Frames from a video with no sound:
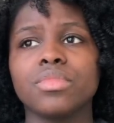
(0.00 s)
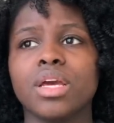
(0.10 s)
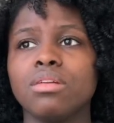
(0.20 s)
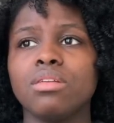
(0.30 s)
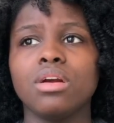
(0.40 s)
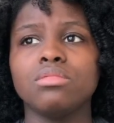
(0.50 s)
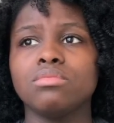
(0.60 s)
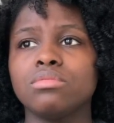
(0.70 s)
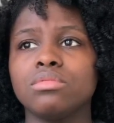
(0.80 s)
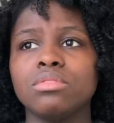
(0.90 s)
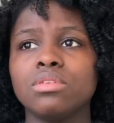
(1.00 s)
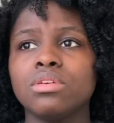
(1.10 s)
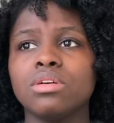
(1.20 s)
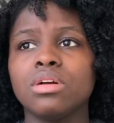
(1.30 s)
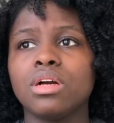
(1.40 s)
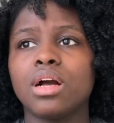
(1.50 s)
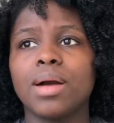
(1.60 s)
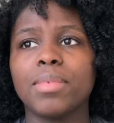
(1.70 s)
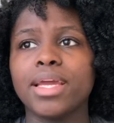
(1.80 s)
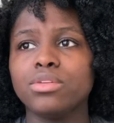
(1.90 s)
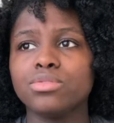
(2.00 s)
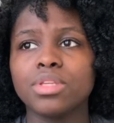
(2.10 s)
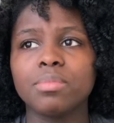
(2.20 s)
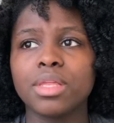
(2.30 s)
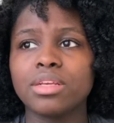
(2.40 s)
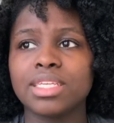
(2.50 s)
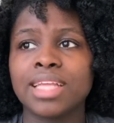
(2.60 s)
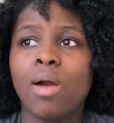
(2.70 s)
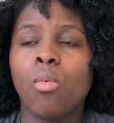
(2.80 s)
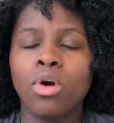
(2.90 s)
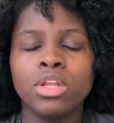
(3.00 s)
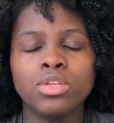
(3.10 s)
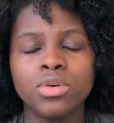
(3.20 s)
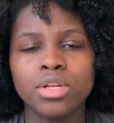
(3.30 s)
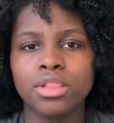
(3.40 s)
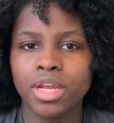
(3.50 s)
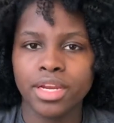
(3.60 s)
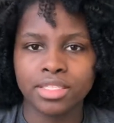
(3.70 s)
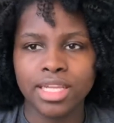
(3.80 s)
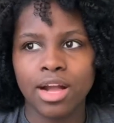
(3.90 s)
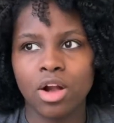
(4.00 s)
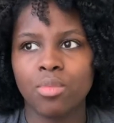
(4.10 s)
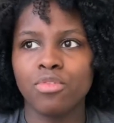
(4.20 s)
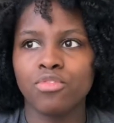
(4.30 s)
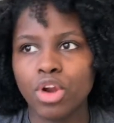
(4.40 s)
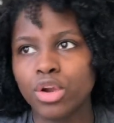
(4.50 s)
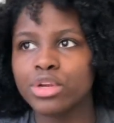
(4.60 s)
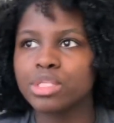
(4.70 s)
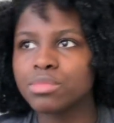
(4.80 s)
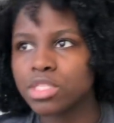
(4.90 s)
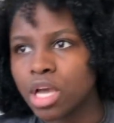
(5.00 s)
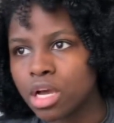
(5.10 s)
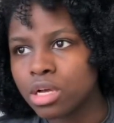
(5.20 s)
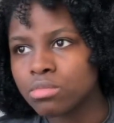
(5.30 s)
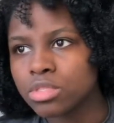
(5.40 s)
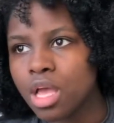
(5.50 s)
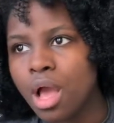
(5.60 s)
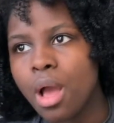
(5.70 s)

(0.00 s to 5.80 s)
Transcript: I don't know. I might do something else, because I want to do another hairstyle before Christmas comes.